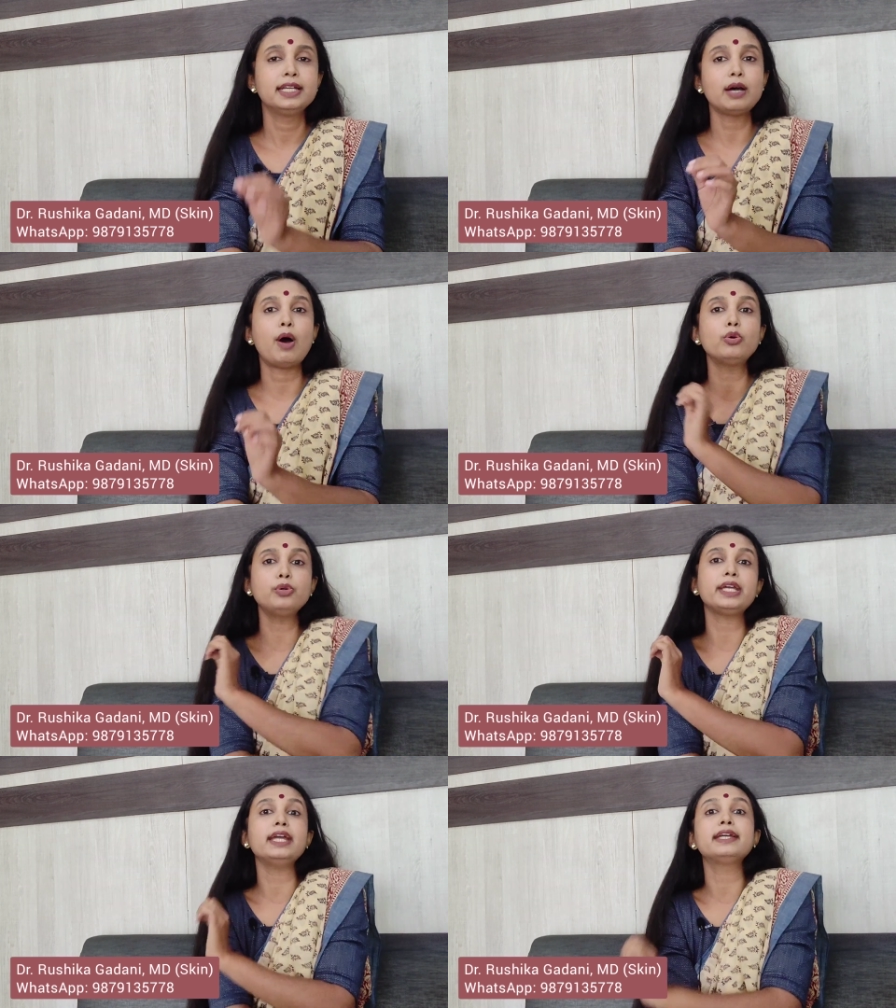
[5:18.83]
Now, how
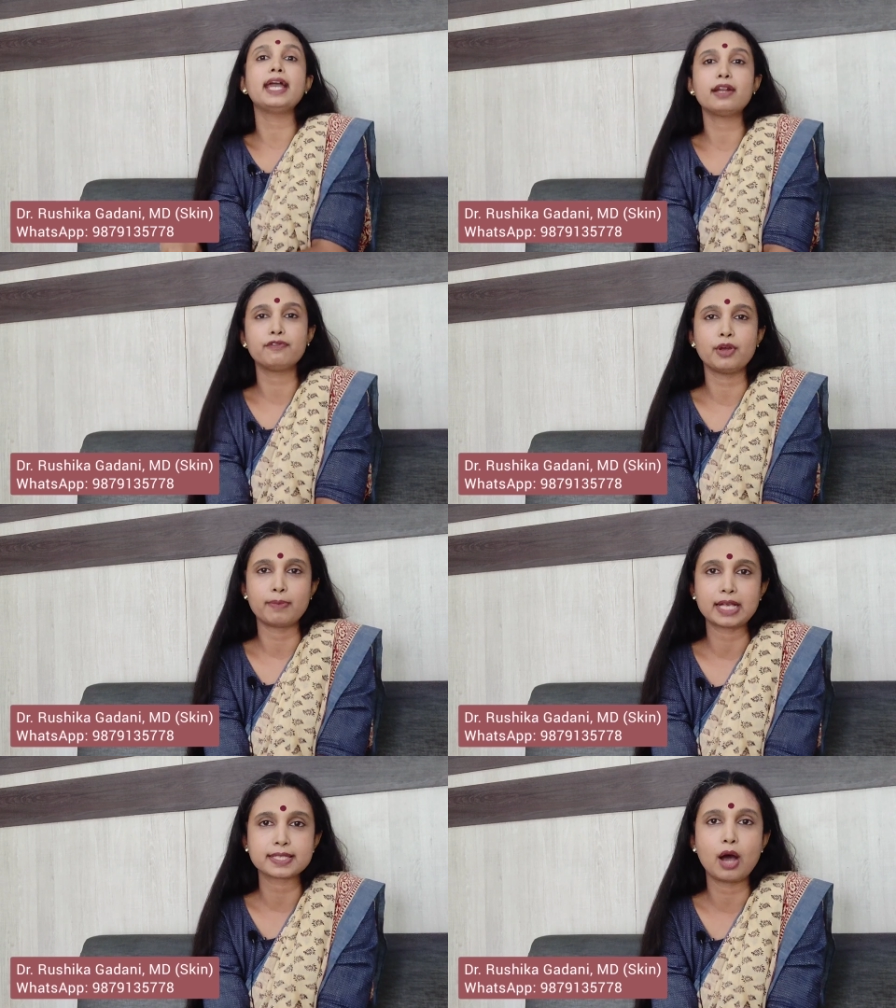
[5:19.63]
to take care of your
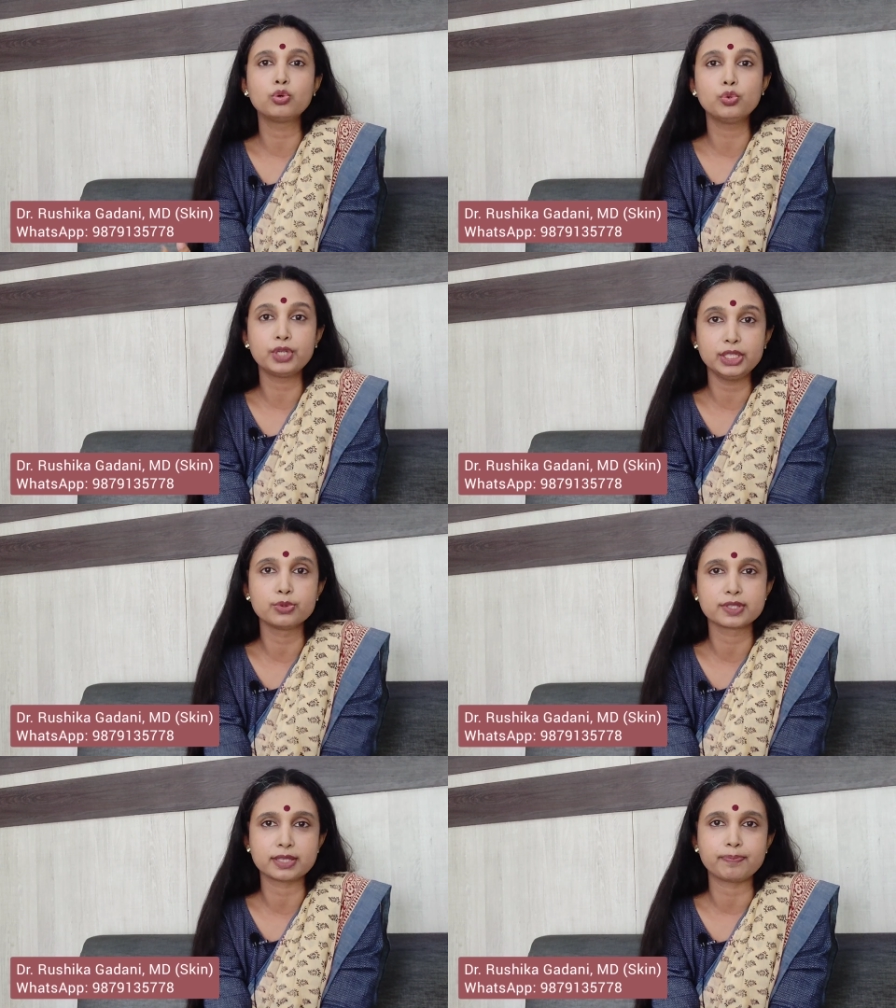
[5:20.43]
mask? How to
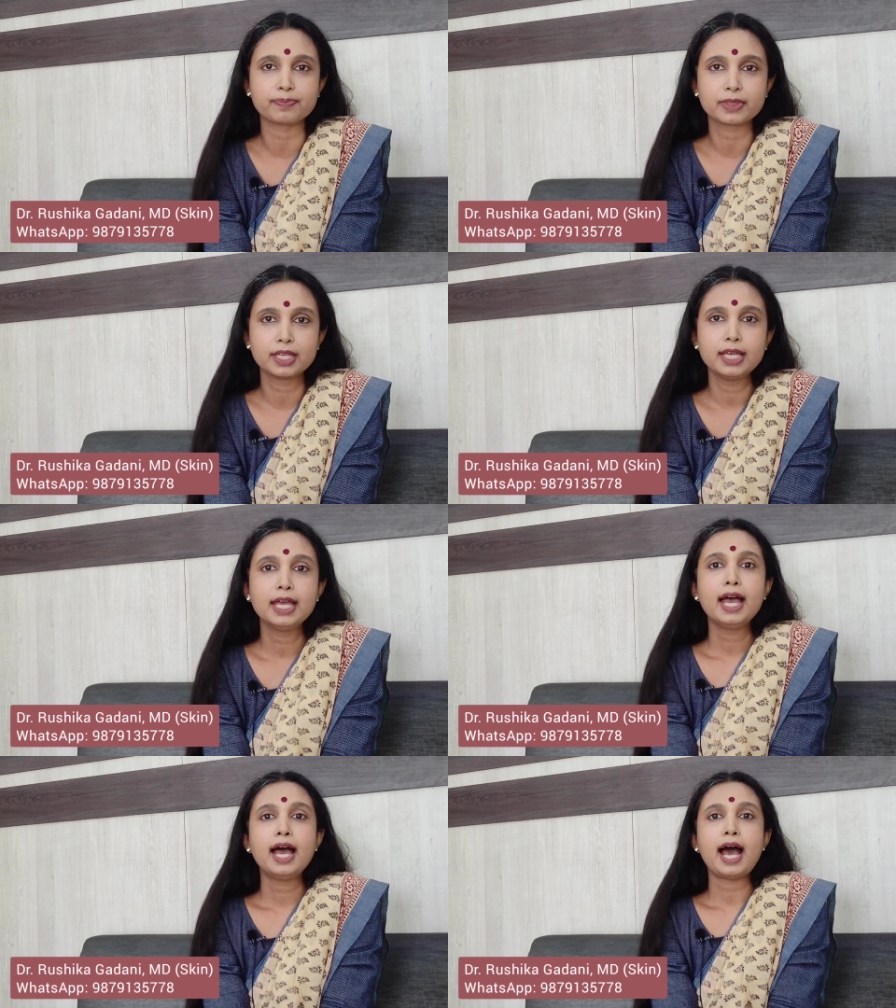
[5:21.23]
reuse them?
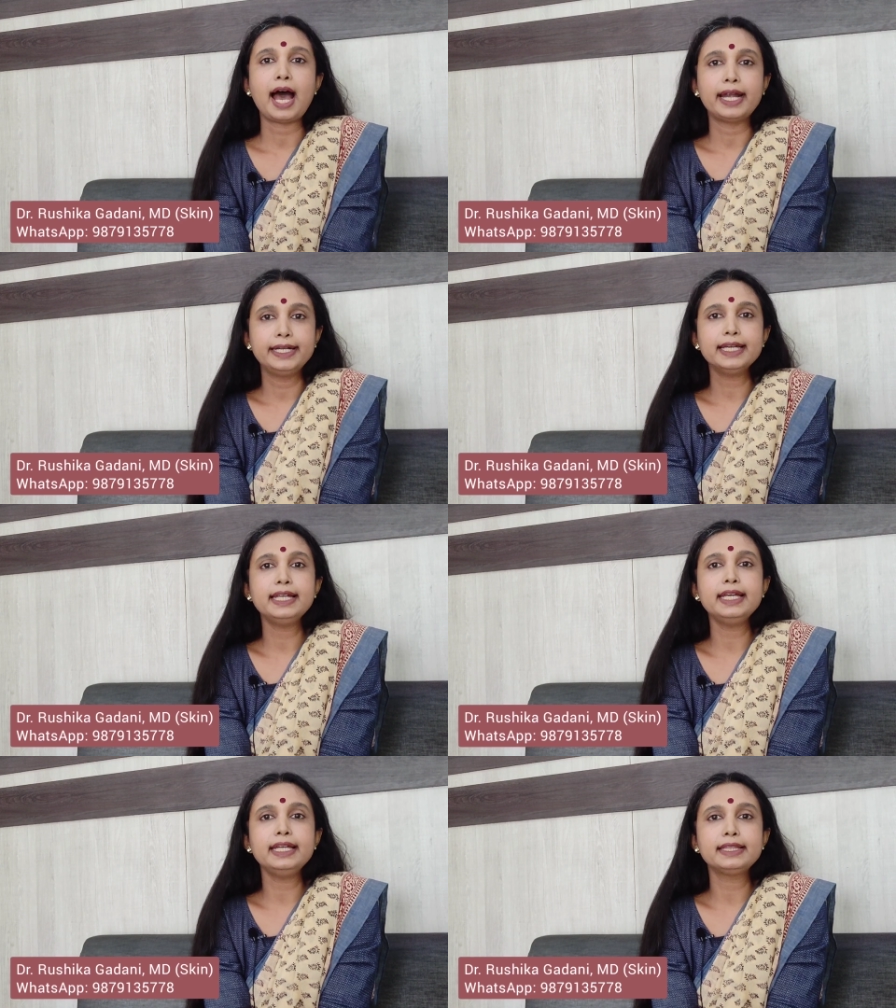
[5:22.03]

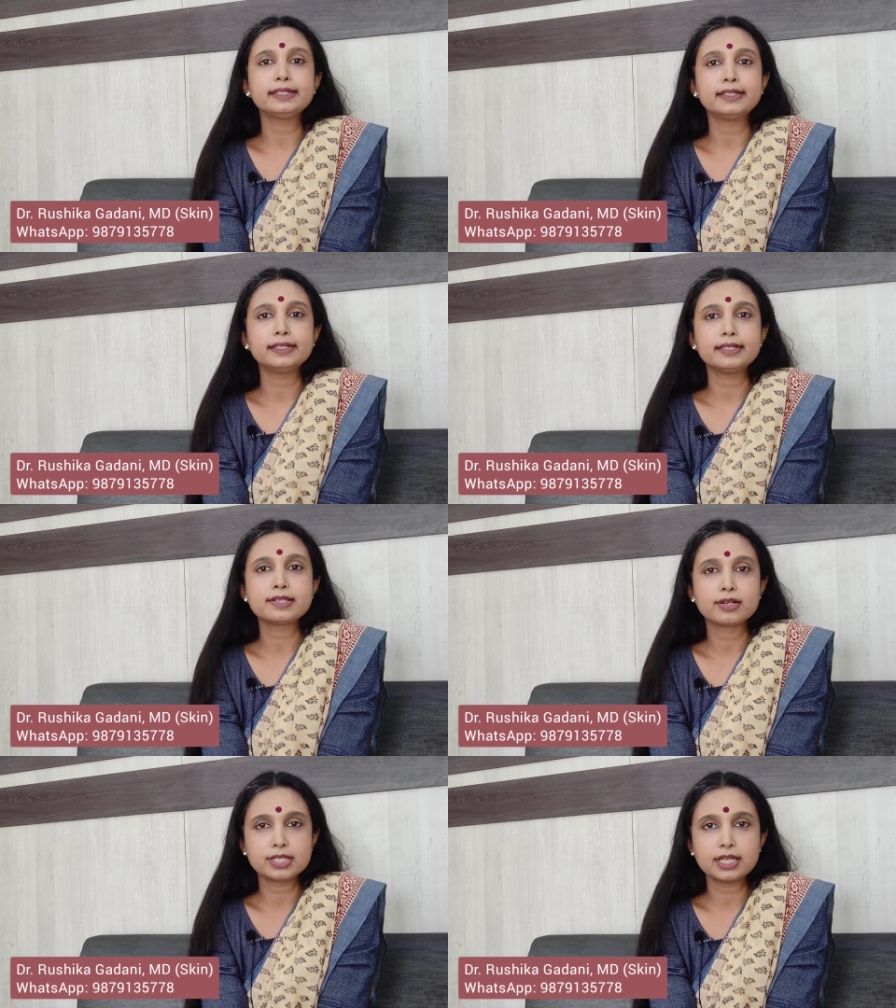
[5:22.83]
Ideally, the
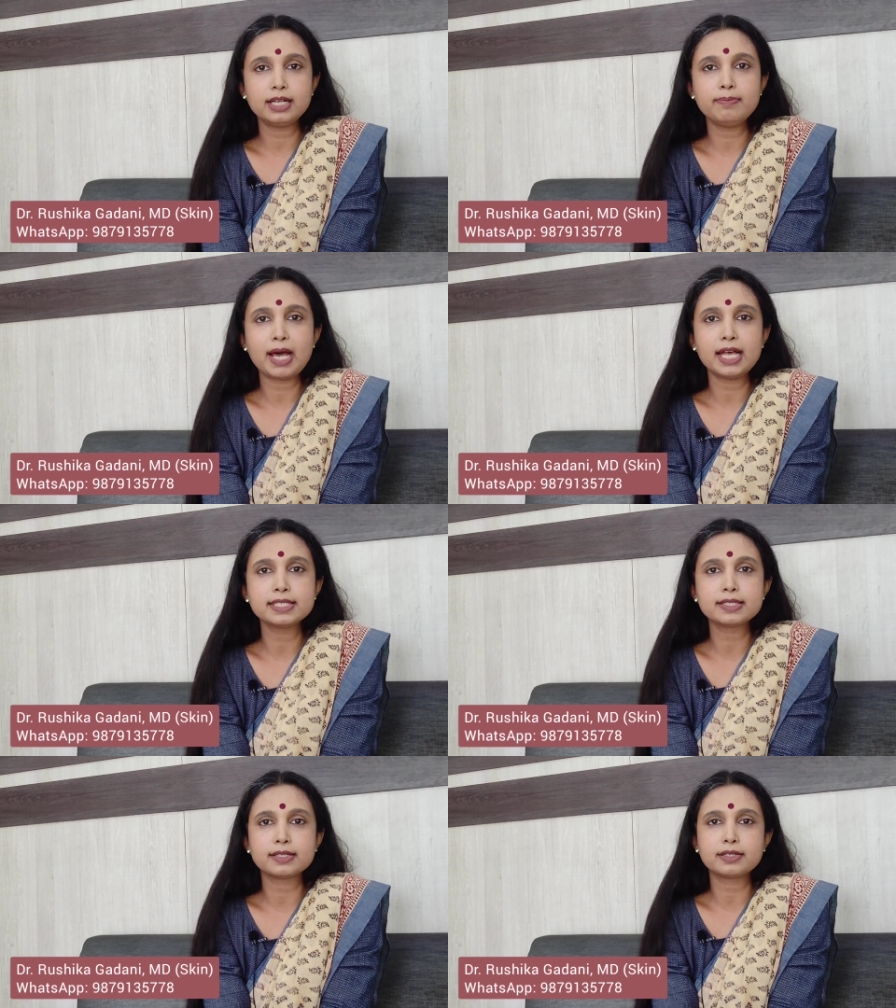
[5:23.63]
surgical
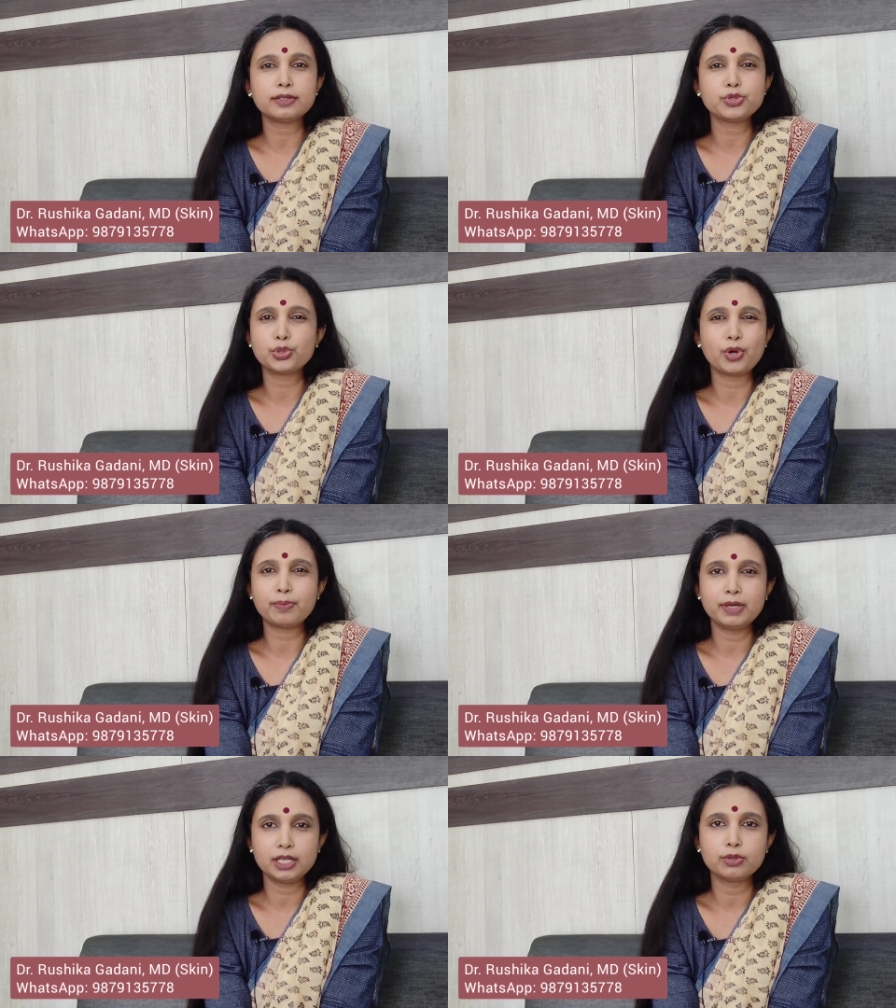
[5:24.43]
mask should
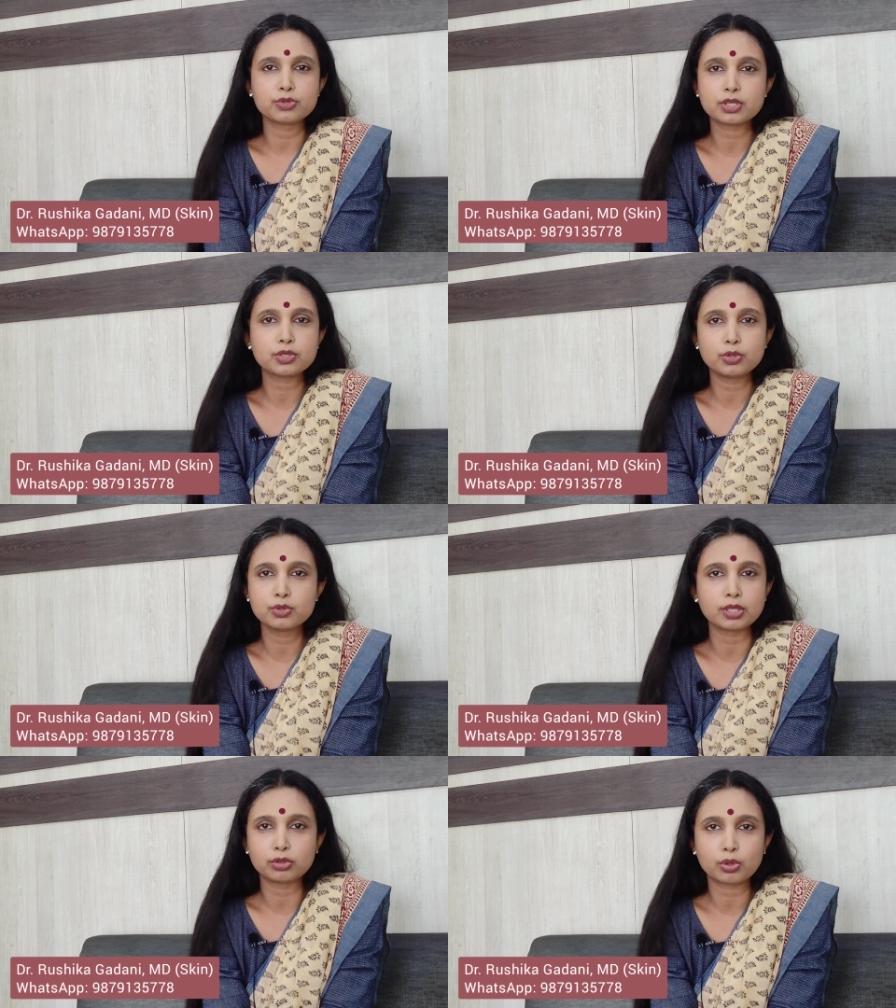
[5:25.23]
not be reused. Just
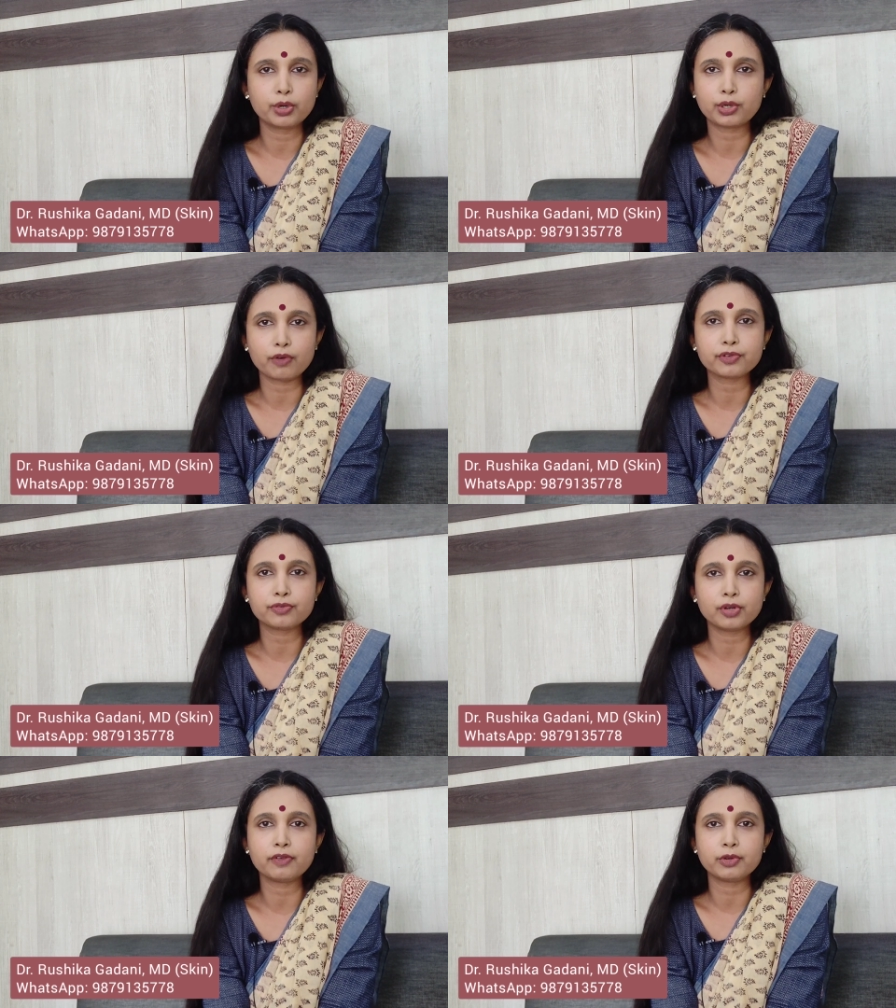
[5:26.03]
use and throw it off
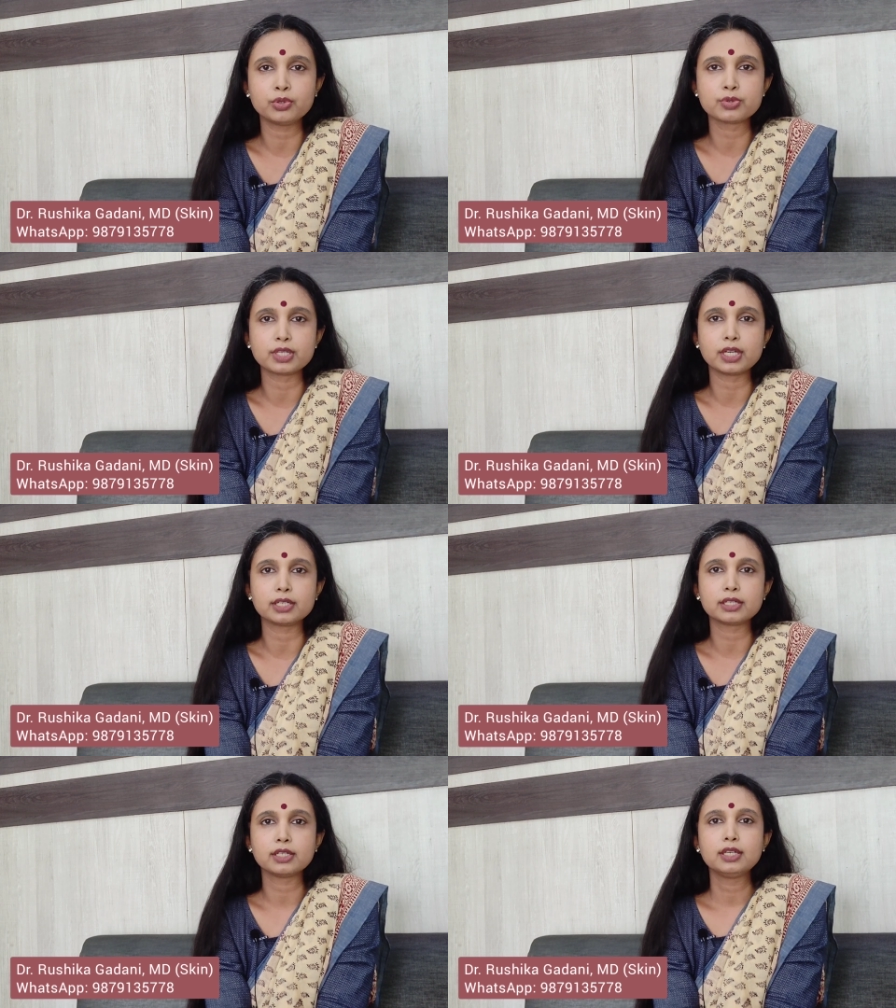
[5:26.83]
if you are using it.